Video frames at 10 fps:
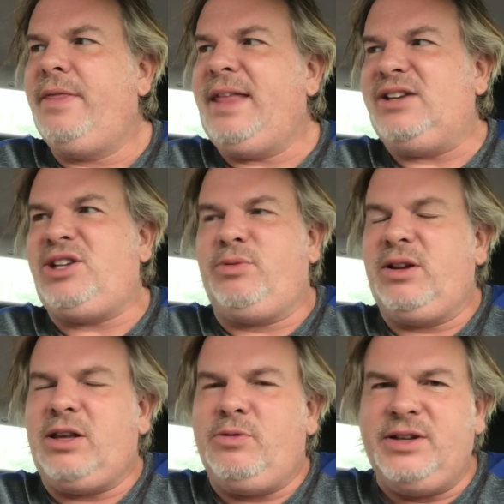that she
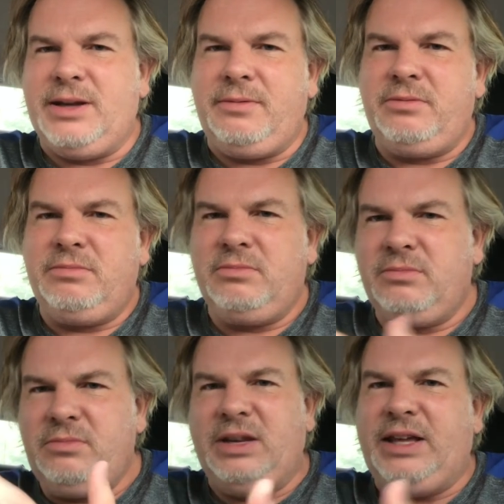really wasn't
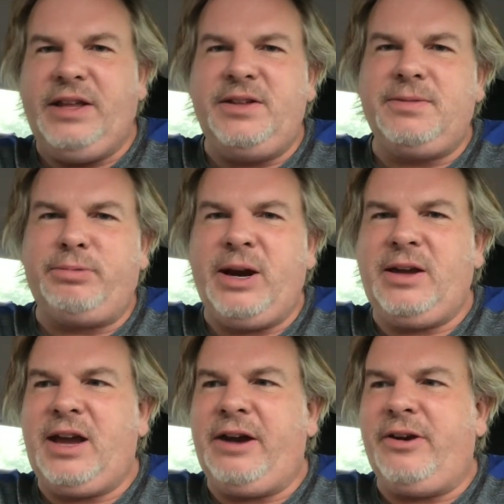needing to
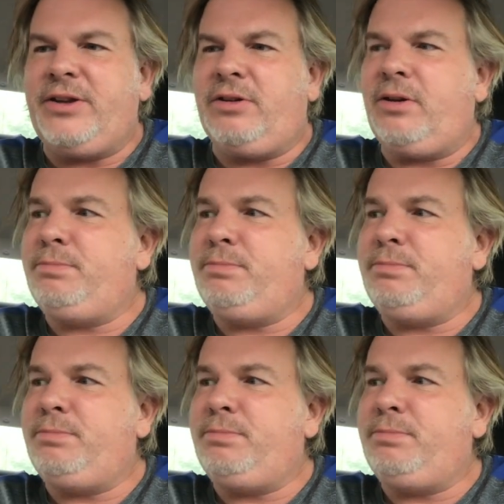break character,